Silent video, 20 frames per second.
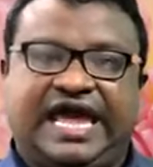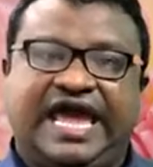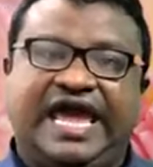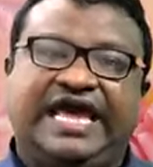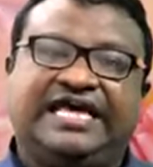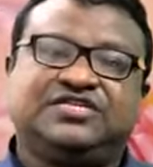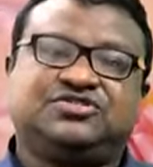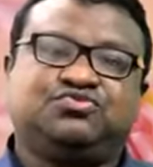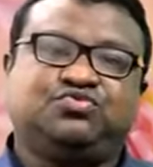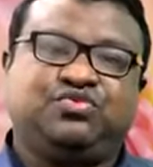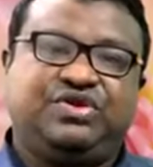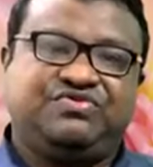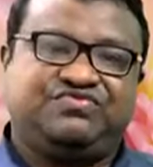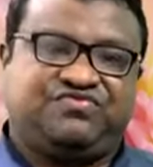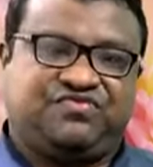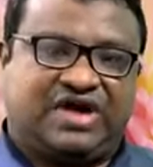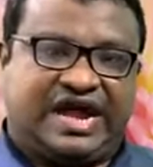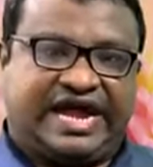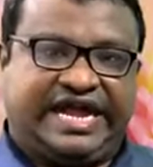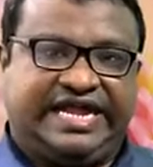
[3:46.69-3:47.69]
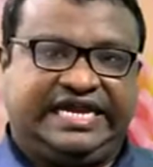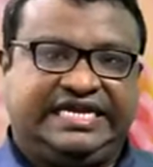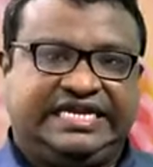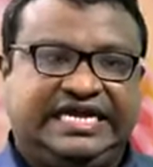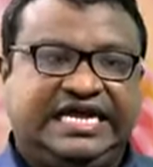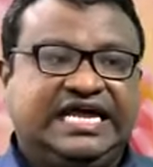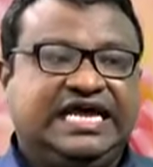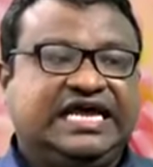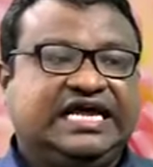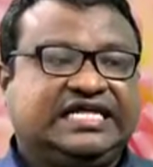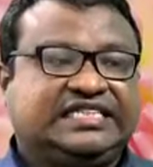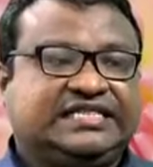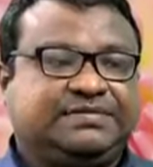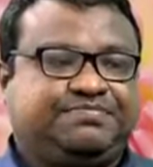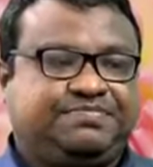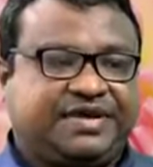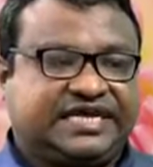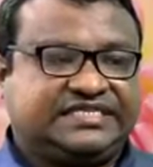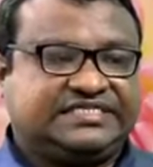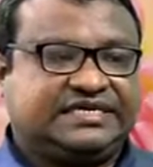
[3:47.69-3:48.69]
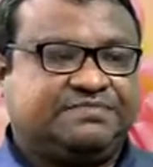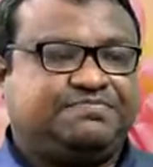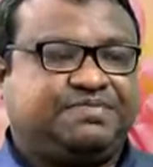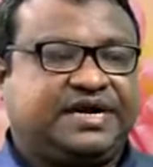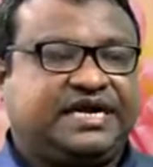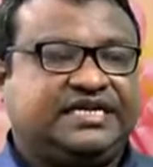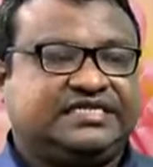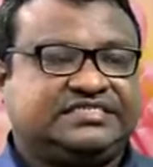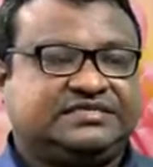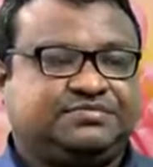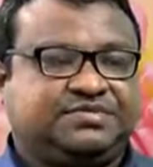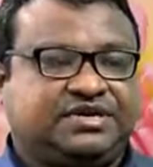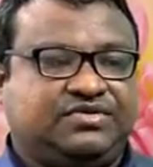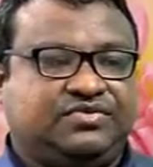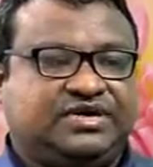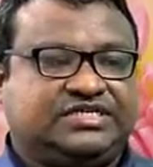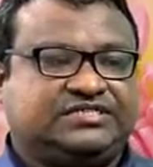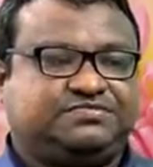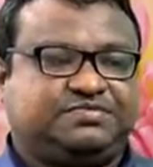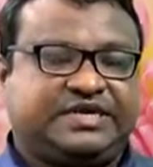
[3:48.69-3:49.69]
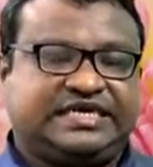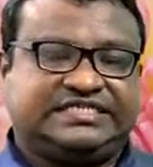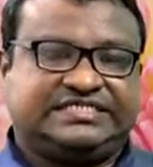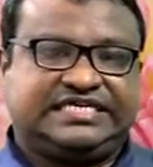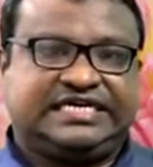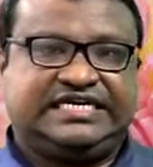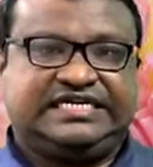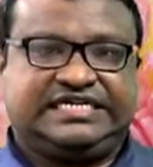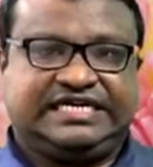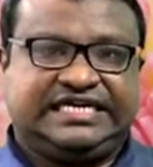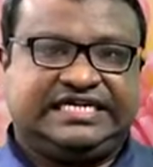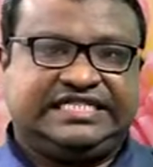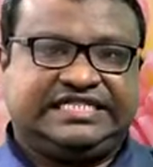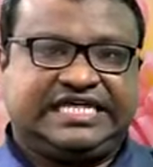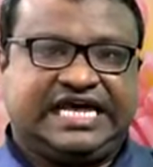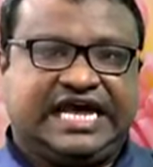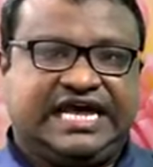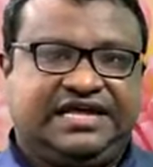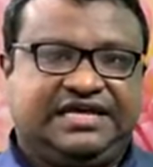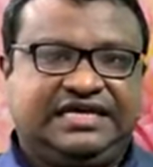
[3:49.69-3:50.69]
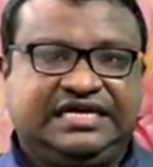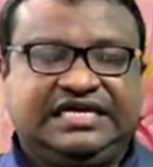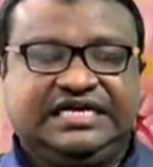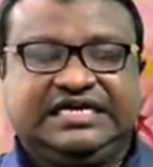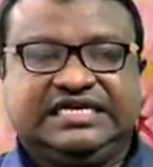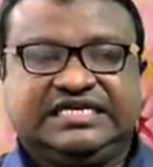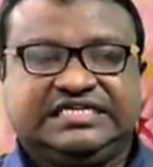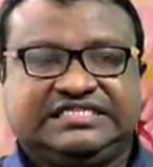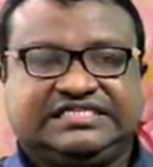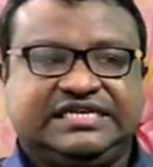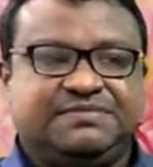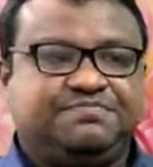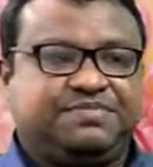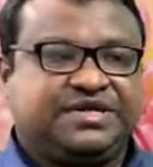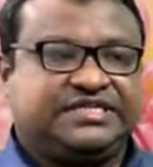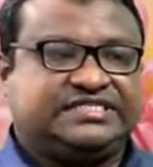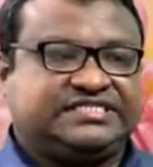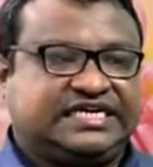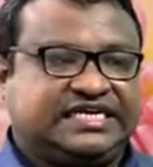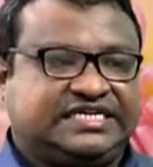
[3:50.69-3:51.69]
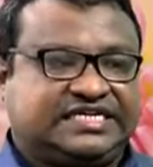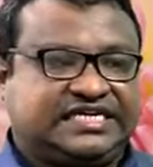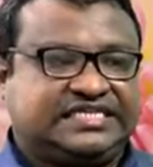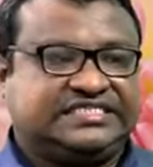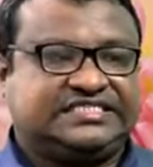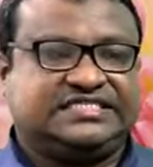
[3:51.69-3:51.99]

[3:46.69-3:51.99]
As we find, the present participle was present in the simple sentence,